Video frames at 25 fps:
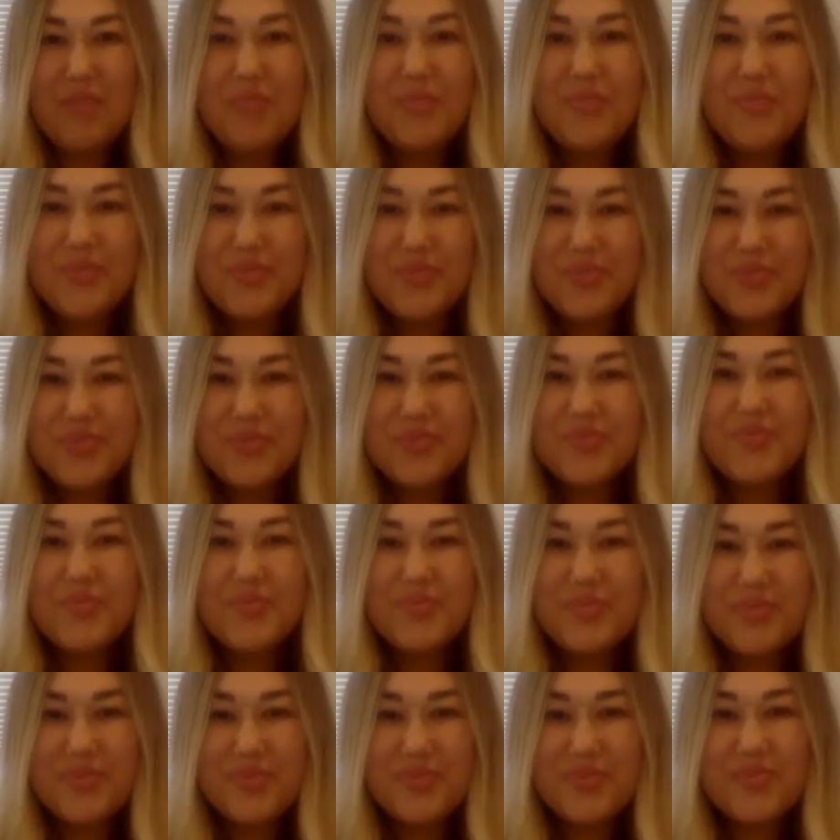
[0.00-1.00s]

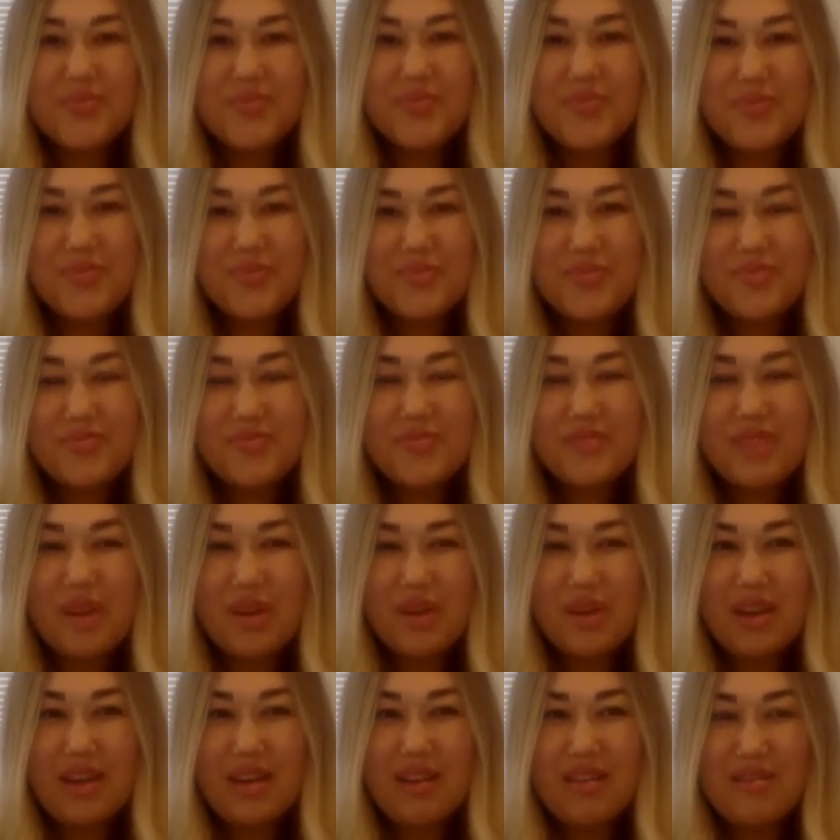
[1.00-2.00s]

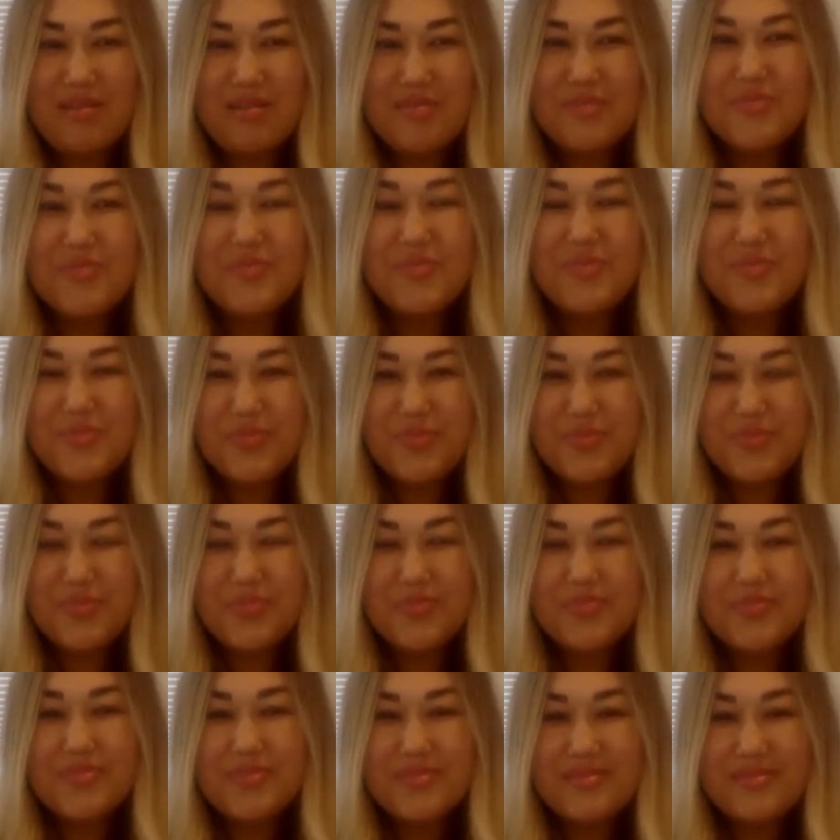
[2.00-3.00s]

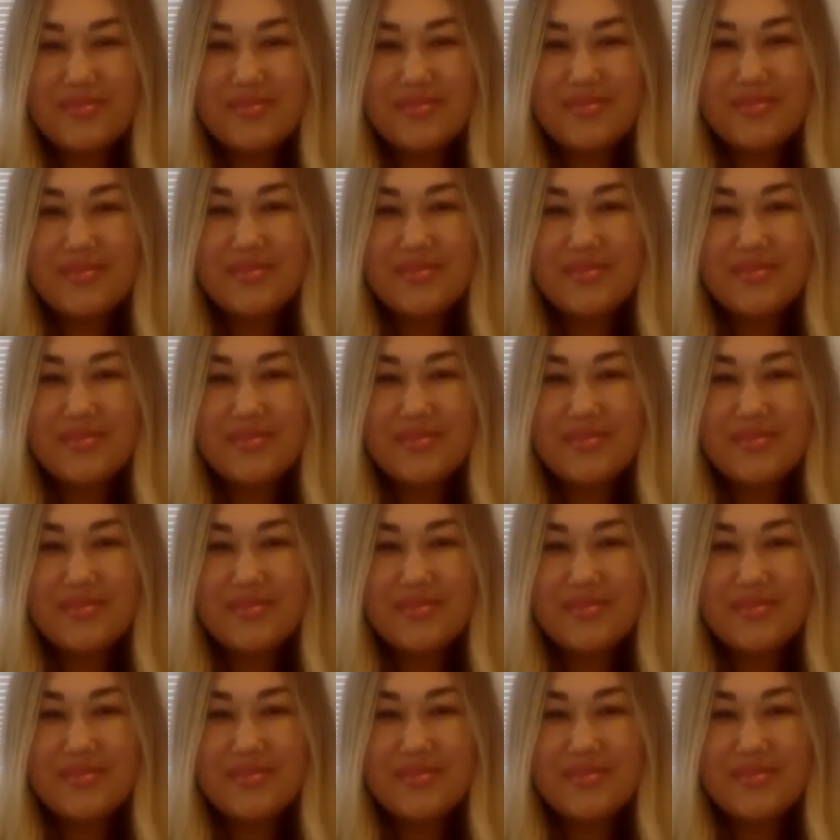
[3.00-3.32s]
This person isn't speaking.